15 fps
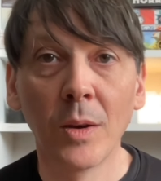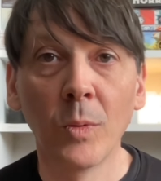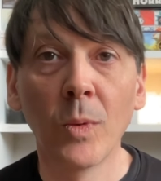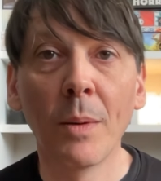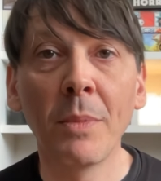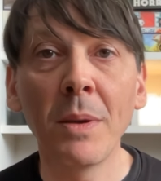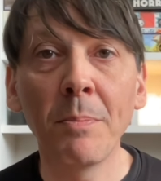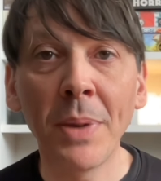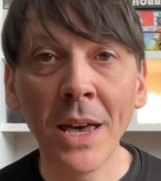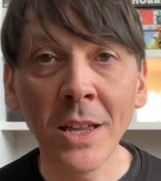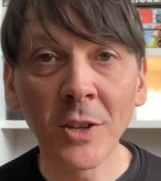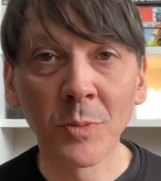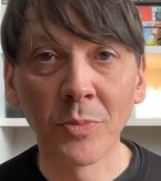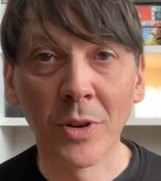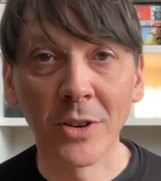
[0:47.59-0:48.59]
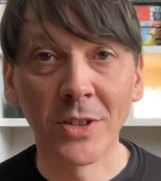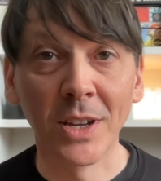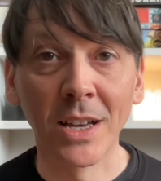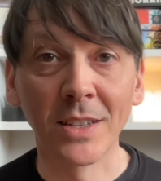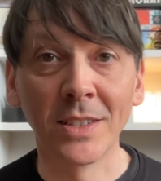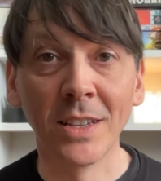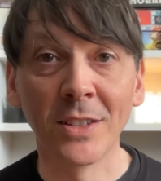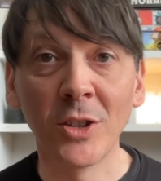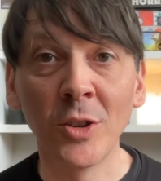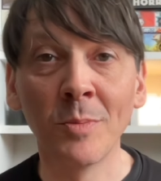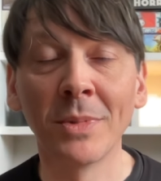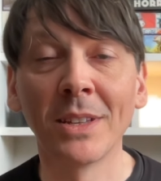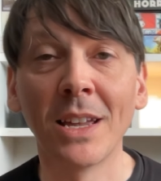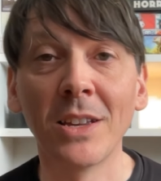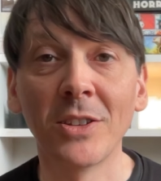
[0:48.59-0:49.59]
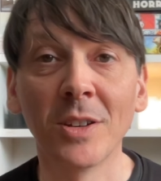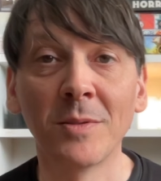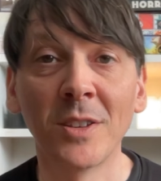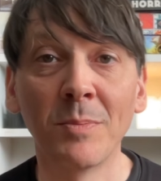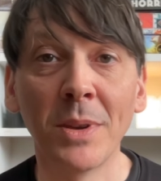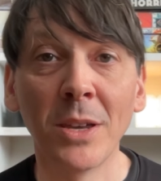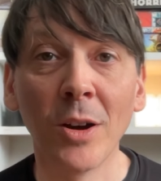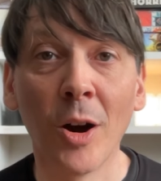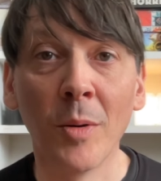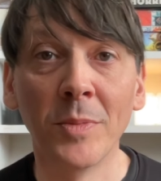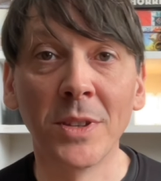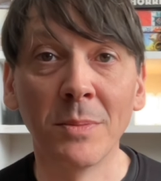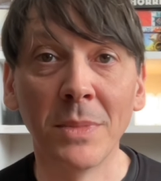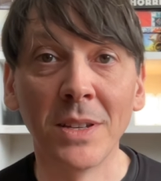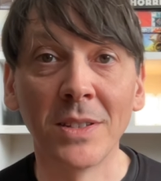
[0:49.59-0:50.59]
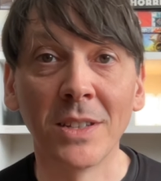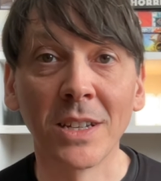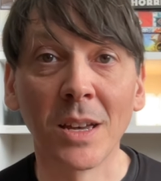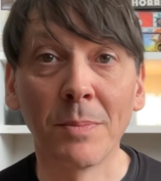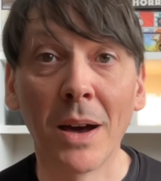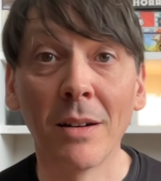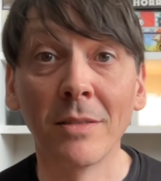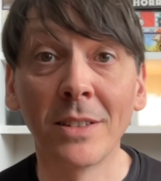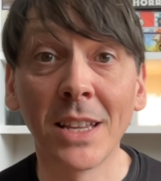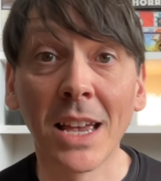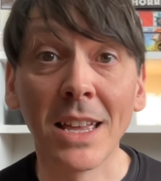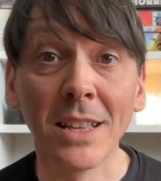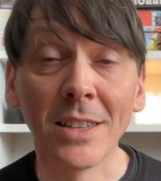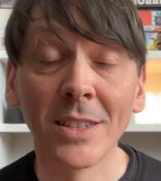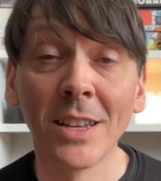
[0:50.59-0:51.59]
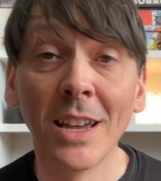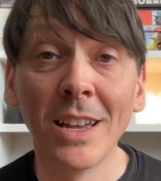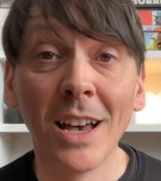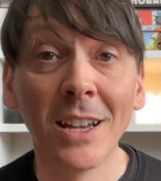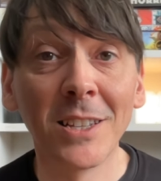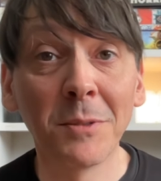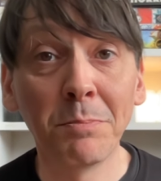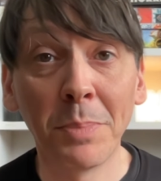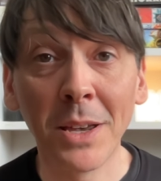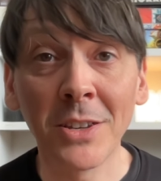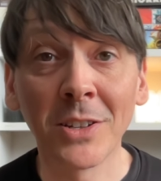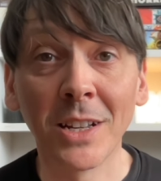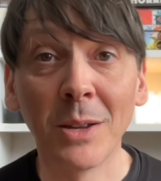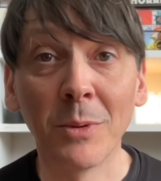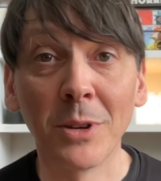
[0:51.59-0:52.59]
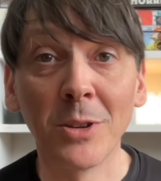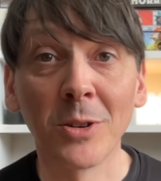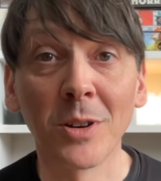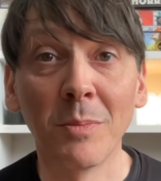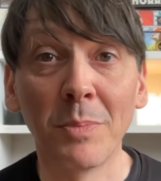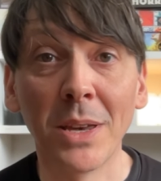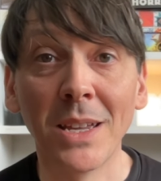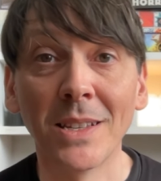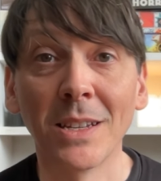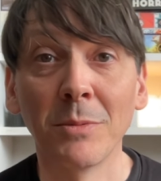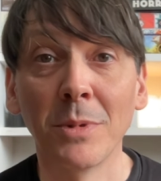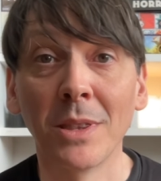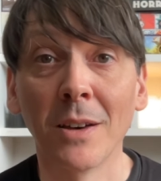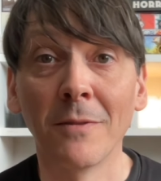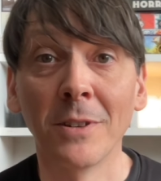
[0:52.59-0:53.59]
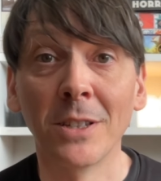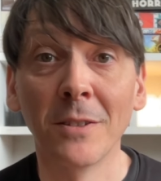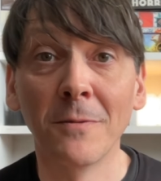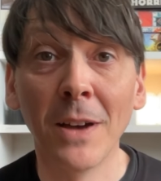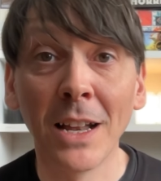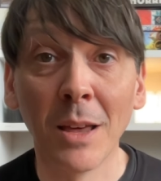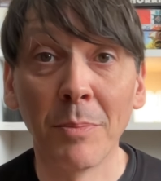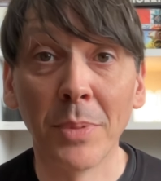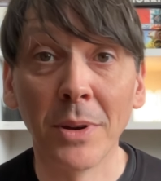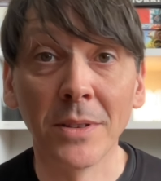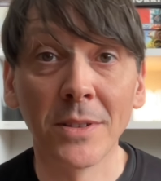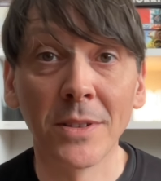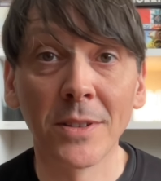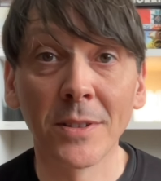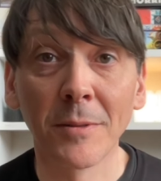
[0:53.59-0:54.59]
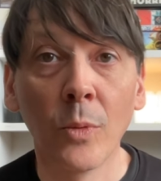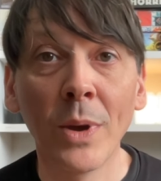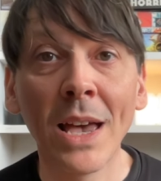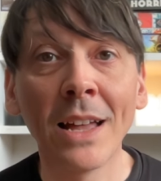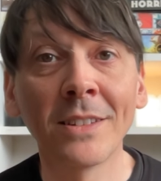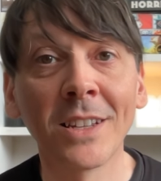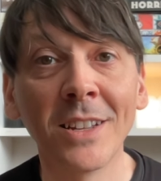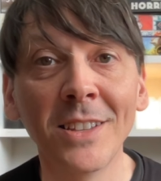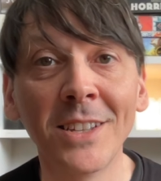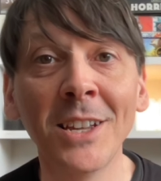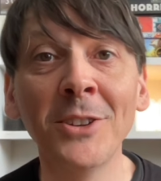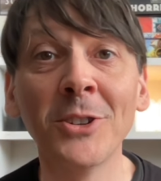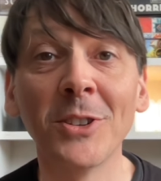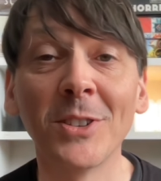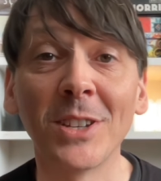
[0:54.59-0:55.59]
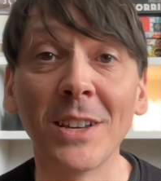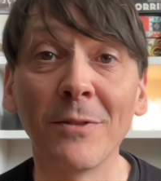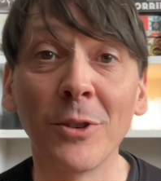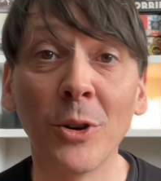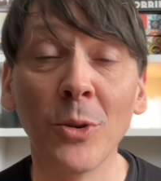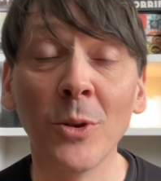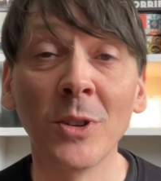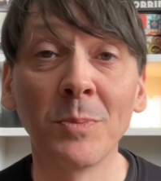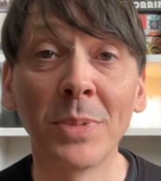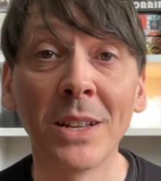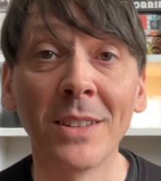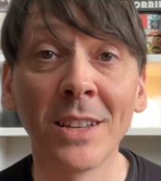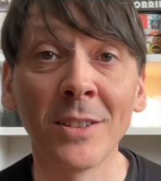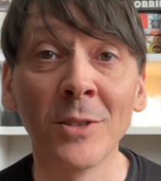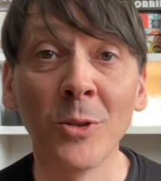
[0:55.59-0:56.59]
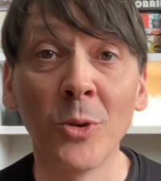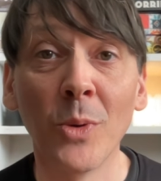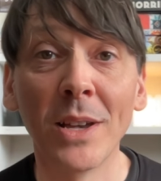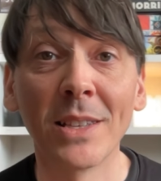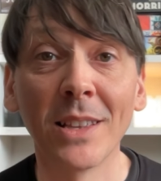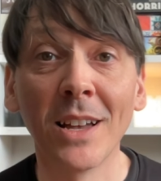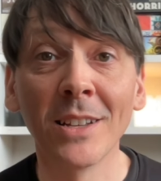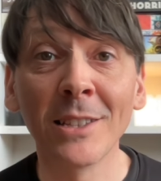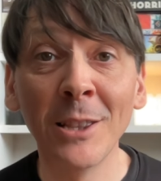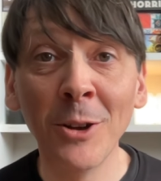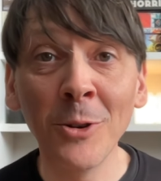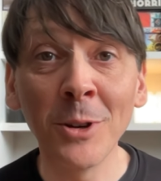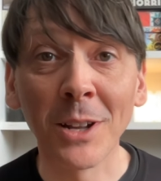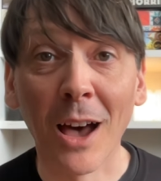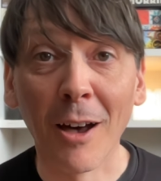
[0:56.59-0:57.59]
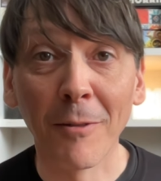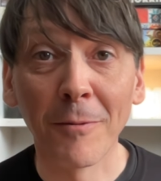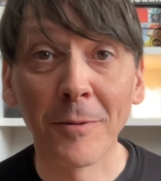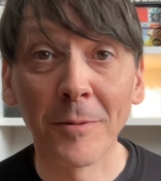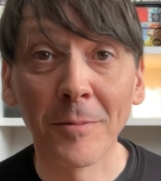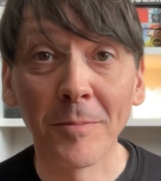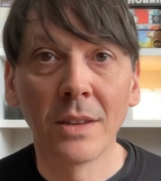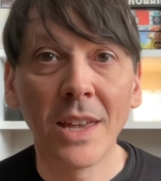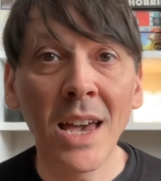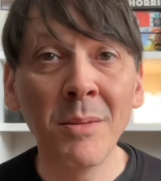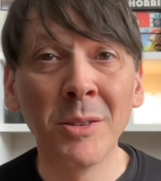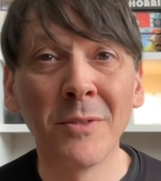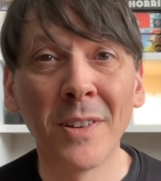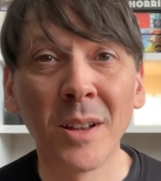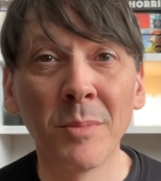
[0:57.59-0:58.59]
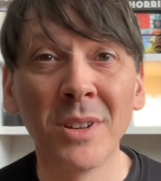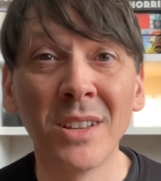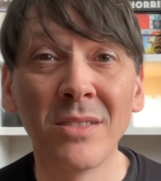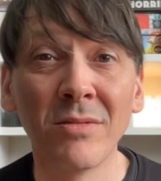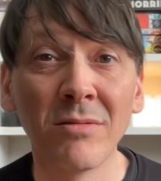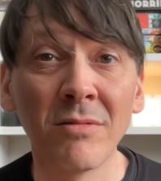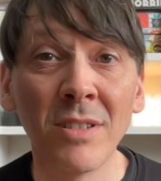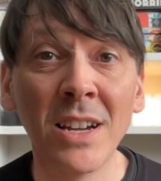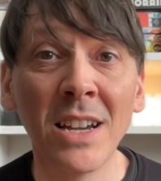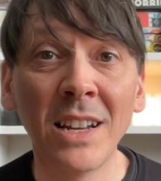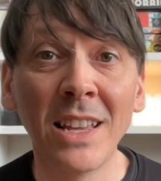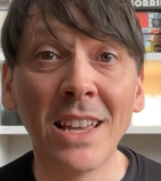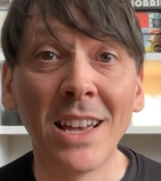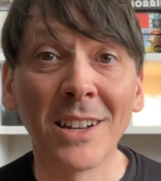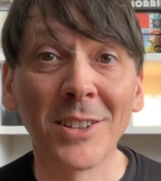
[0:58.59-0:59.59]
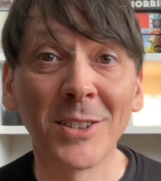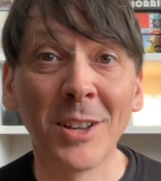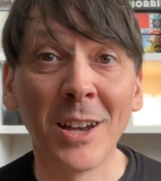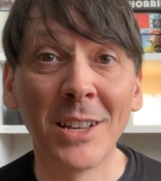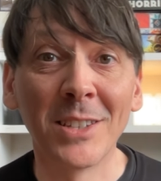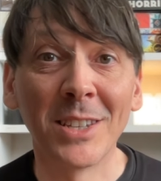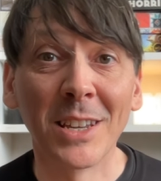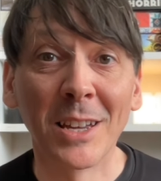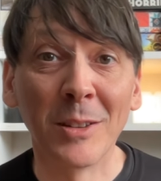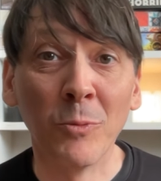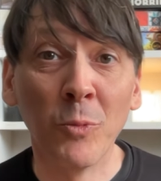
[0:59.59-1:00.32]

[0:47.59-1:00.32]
When we pitch projects, it's human nature to be optimistic about dates, especially when you're competing with other developers. We add contingency, of course, but it doesn't always last long enough. Game development is really exciting, and